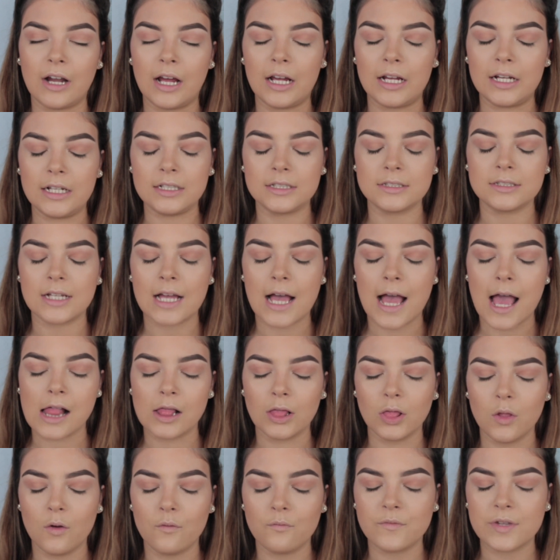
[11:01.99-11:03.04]
right, I
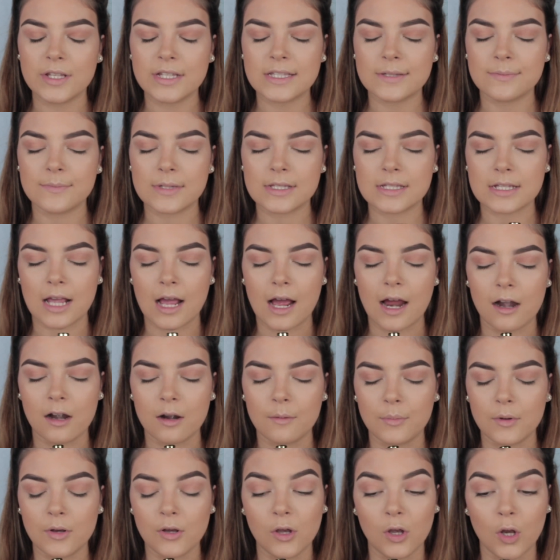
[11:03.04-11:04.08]
love this mascara,
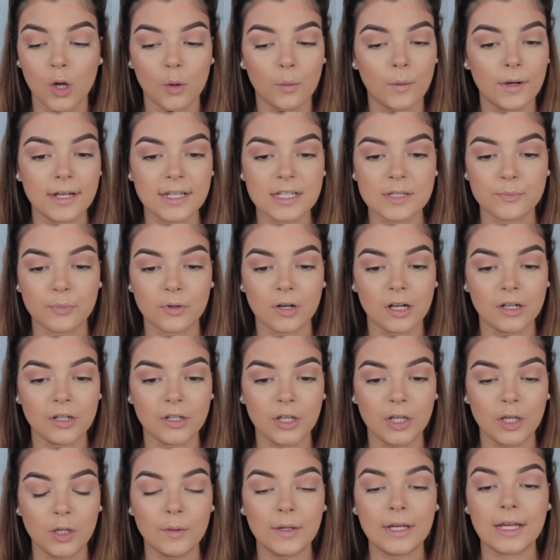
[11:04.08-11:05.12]
but not when it's brand
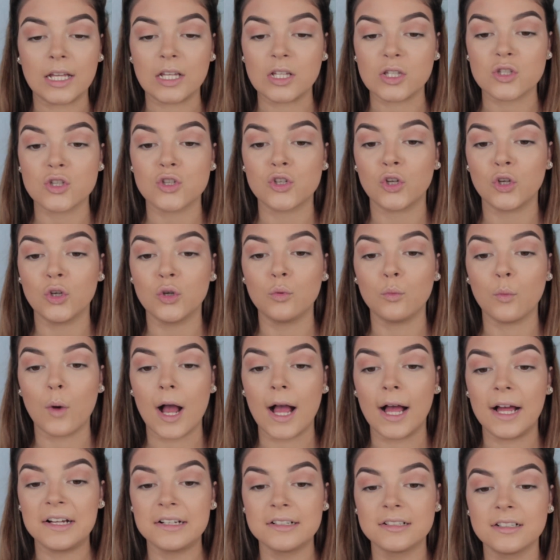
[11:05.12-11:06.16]
new. It is too
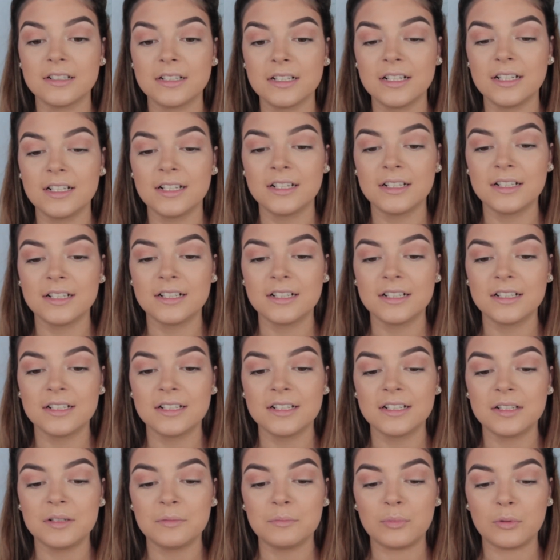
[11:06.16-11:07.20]
wet.
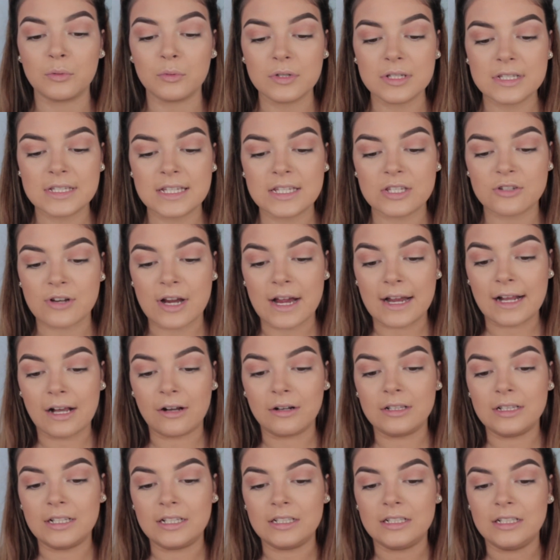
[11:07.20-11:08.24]
But once it's dried
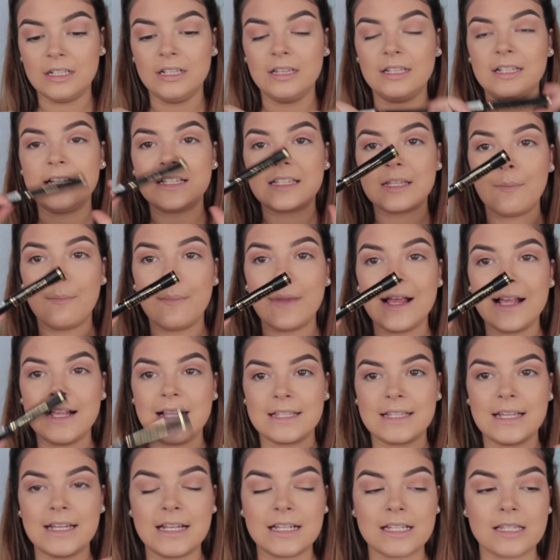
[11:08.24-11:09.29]
out a little, it's
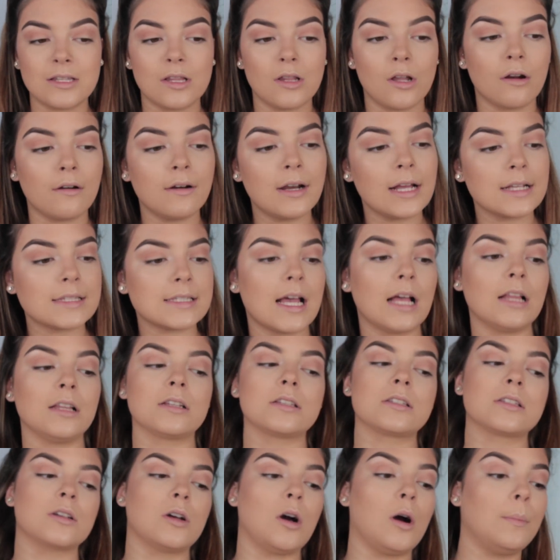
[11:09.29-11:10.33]
amazing. It's the L'Oreal
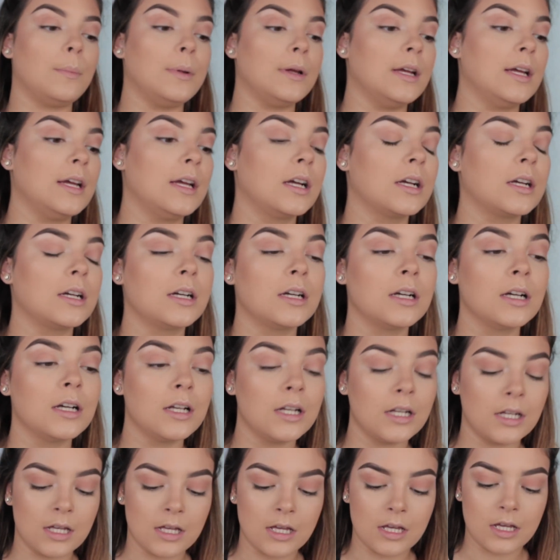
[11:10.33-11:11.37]
Telescopic.
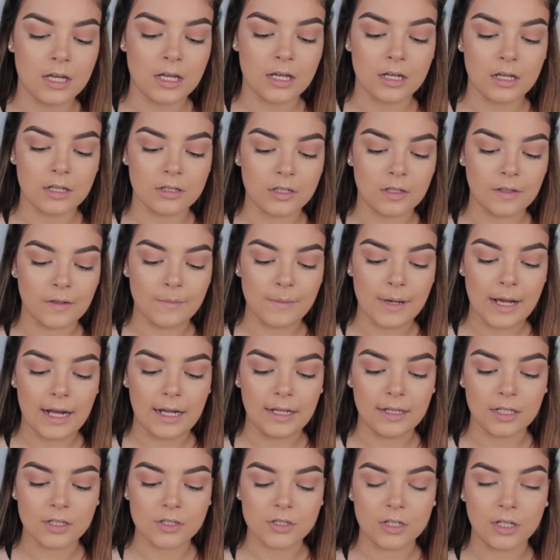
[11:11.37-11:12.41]
Don't know my
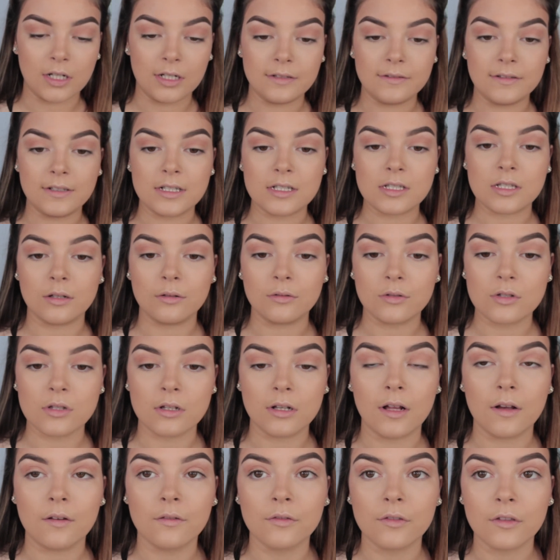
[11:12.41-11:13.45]
eyelash colour, so we're just
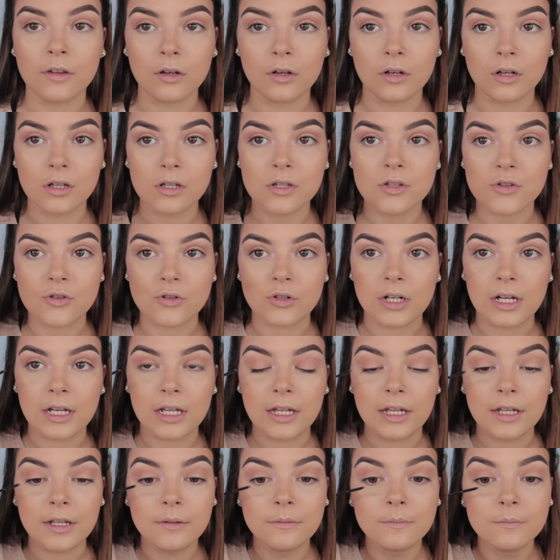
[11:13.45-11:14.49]
gonna have to go
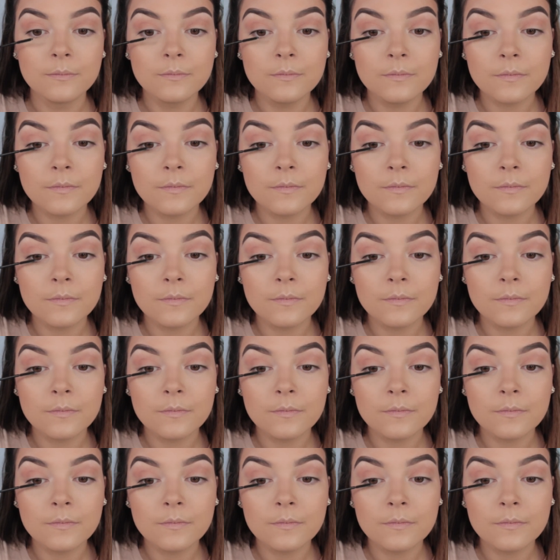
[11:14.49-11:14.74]
straight in.